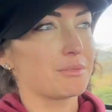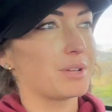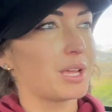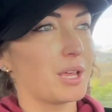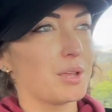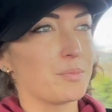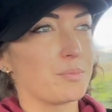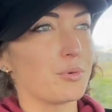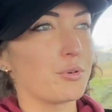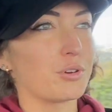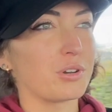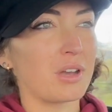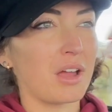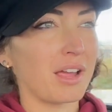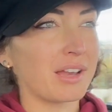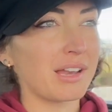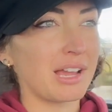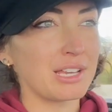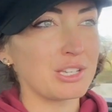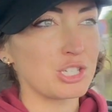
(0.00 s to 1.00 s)
he bought a
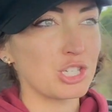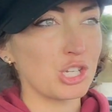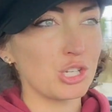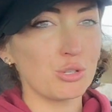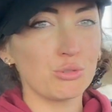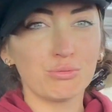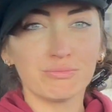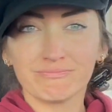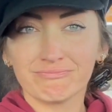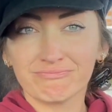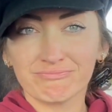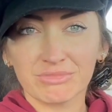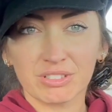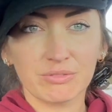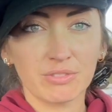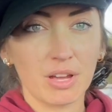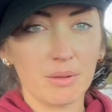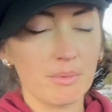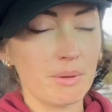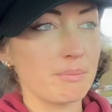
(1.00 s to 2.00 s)
992,
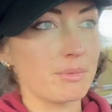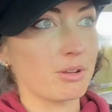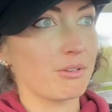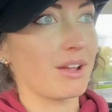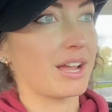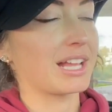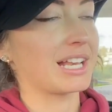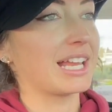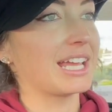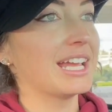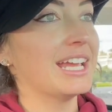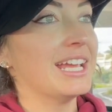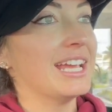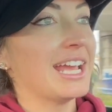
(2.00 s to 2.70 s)
if I remember correctly.